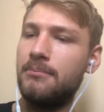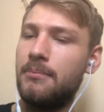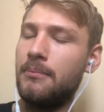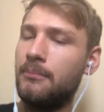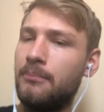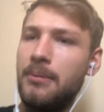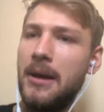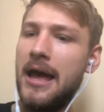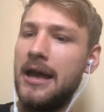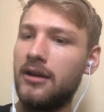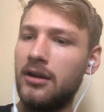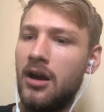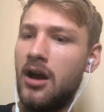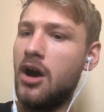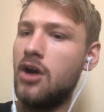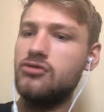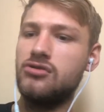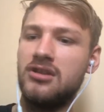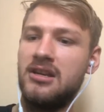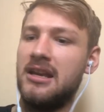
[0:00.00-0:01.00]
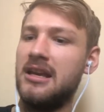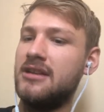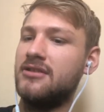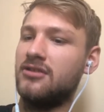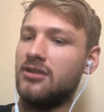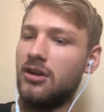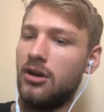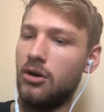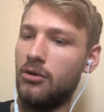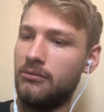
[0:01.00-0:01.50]
back 100 years
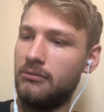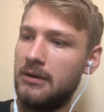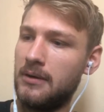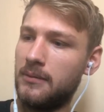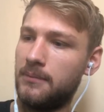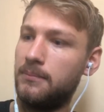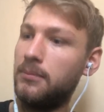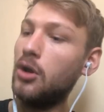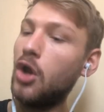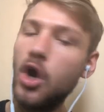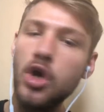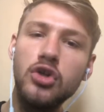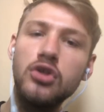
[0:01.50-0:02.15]
ago, there were loads